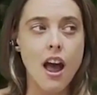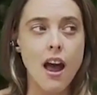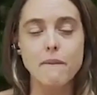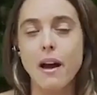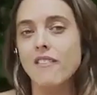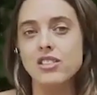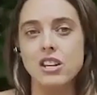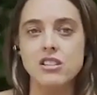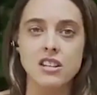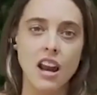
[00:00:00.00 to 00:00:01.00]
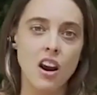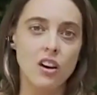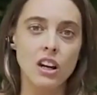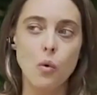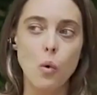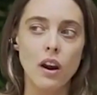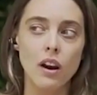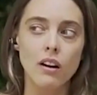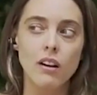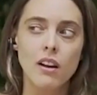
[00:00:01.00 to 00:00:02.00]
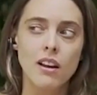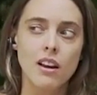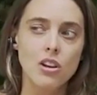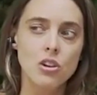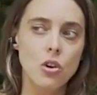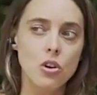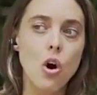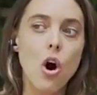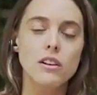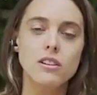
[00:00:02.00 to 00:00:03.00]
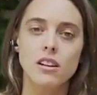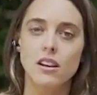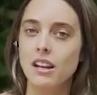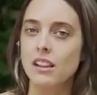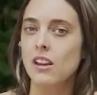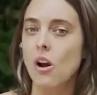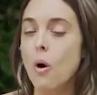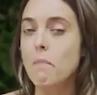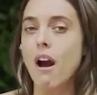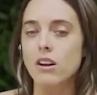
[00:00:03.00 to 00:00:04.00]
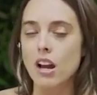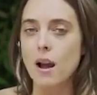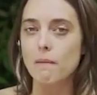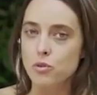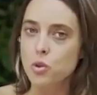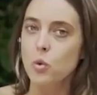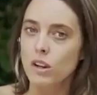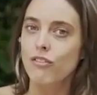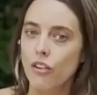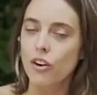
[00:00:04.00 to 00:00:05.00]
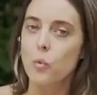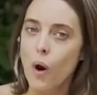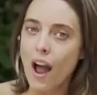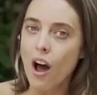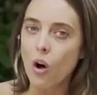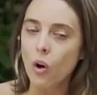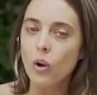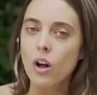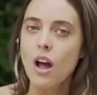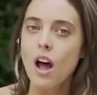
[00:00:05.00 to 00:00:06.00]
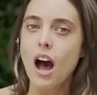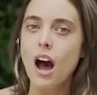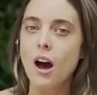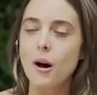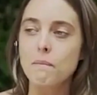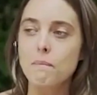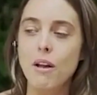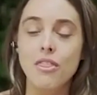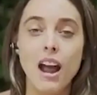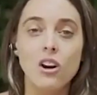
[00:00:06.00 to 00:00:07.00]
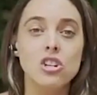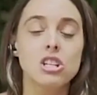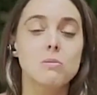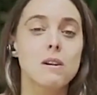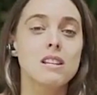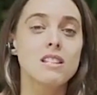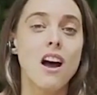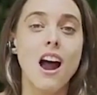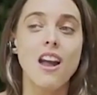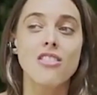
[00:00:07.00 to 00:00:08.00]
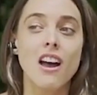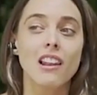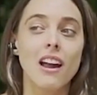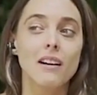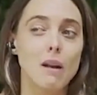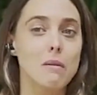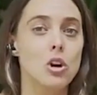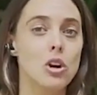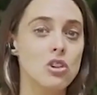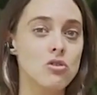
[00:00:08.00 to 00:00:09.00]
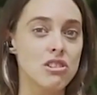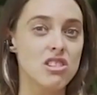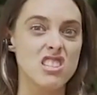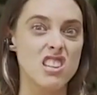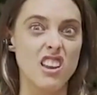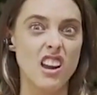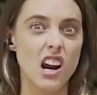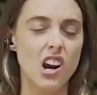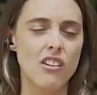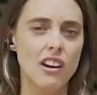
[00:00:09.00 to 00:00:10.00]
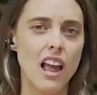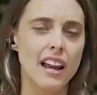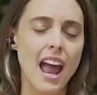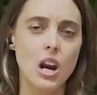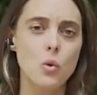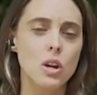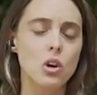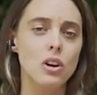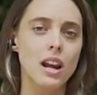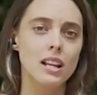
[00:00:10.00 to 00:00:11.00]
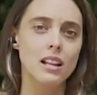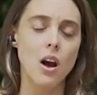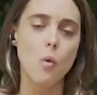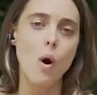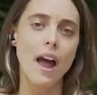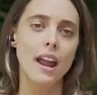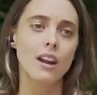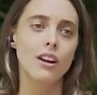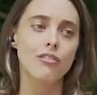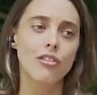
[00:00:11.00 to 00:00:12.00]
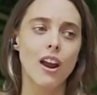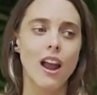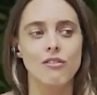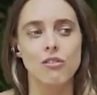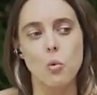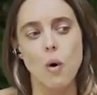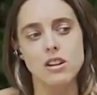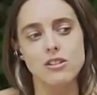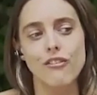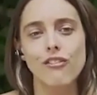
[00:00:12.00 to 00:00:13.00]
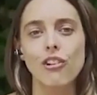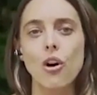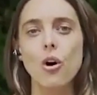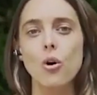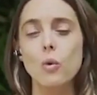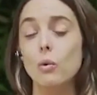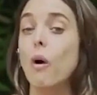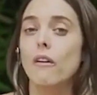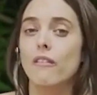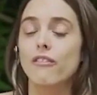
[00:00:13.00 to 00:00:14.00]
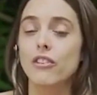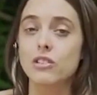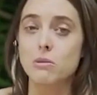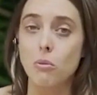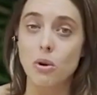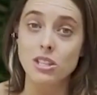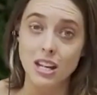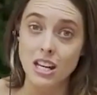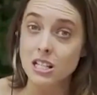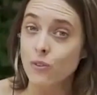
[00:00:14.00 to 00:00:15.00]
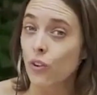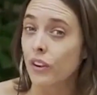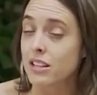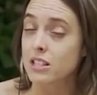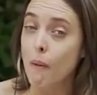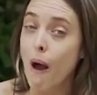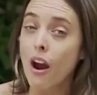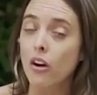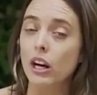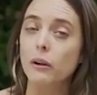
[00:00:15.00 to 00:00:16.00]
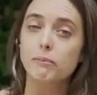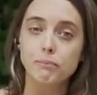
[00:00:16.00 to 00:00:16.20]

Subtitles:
And perhaps there's an area where you're not, in the old paradigm, doing very well, but that could just be a sign that maybe your interest isn't there. And how do we create a way for everyone to flow with what feels the most easeful and inspiring?